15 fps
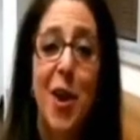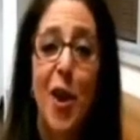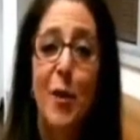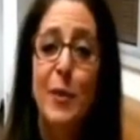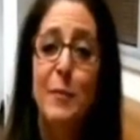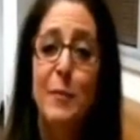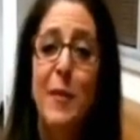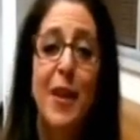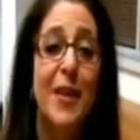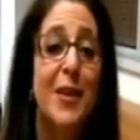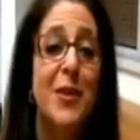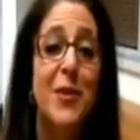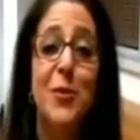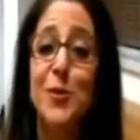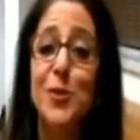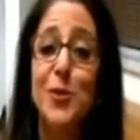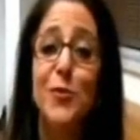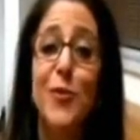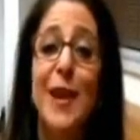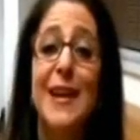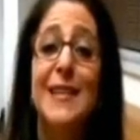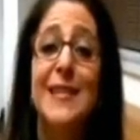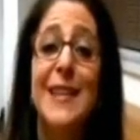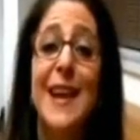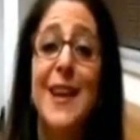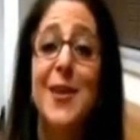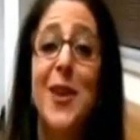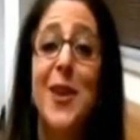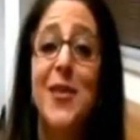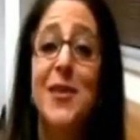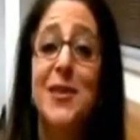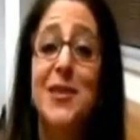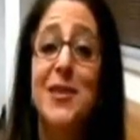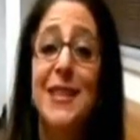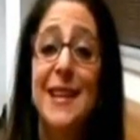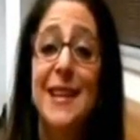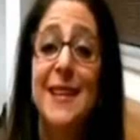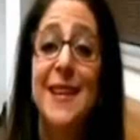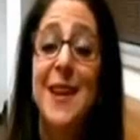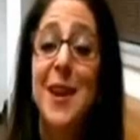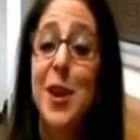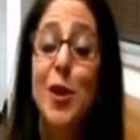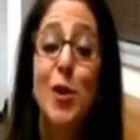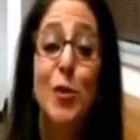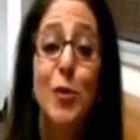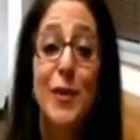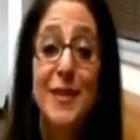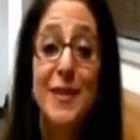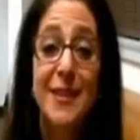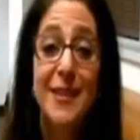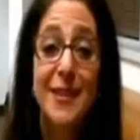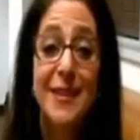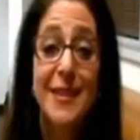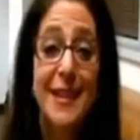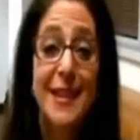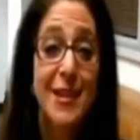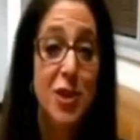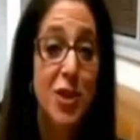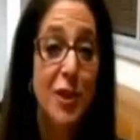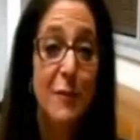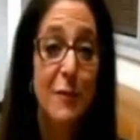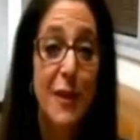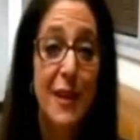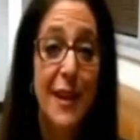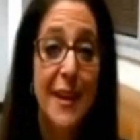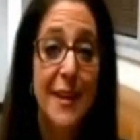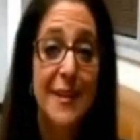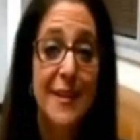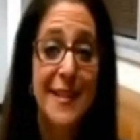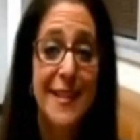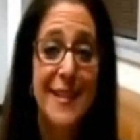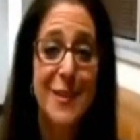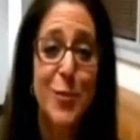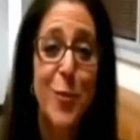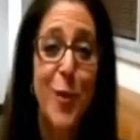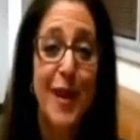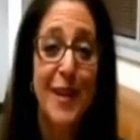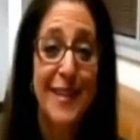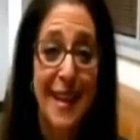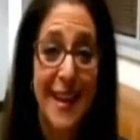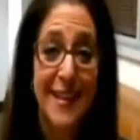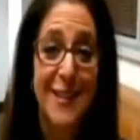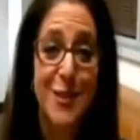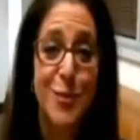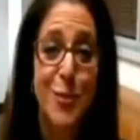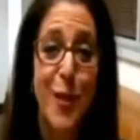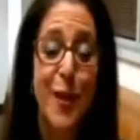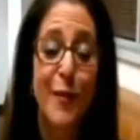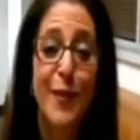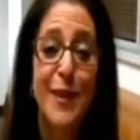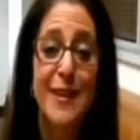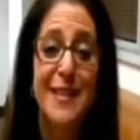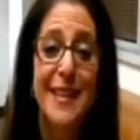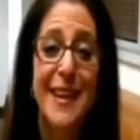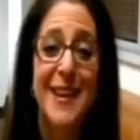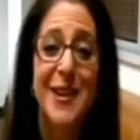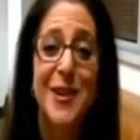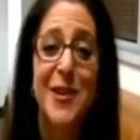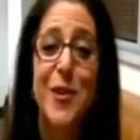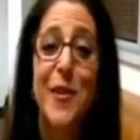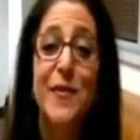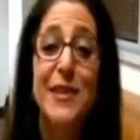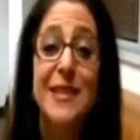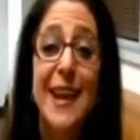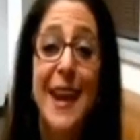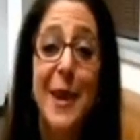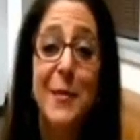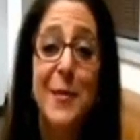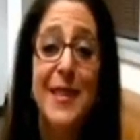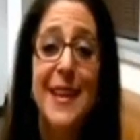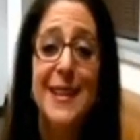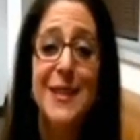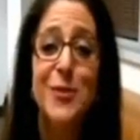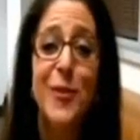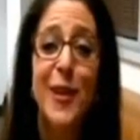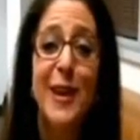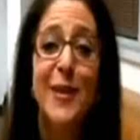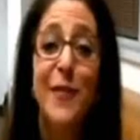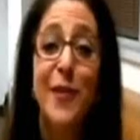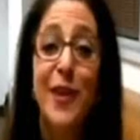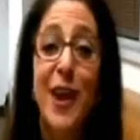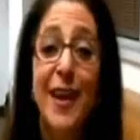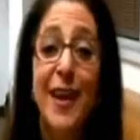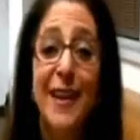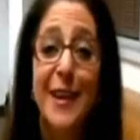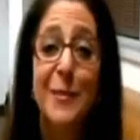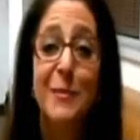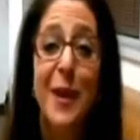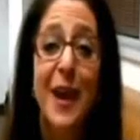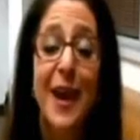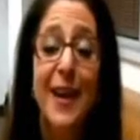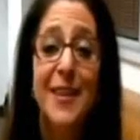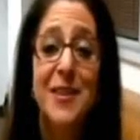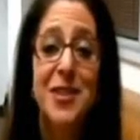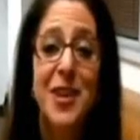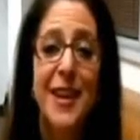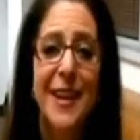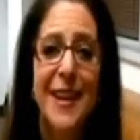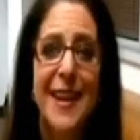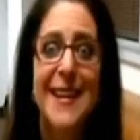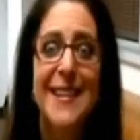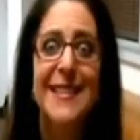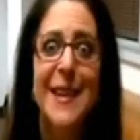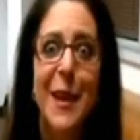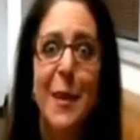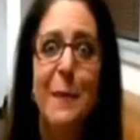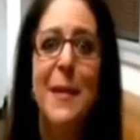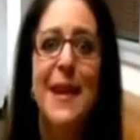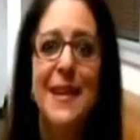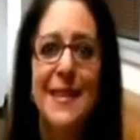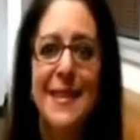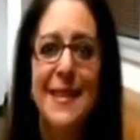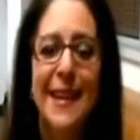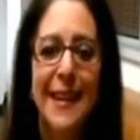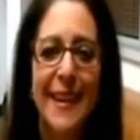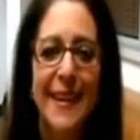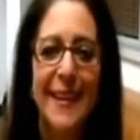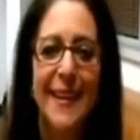Carbon molecules rain down on the seed. Crystallization begins, and 10 to 12 weeks later, you have a diamond that's ready for cutting and polishing. It's amazing.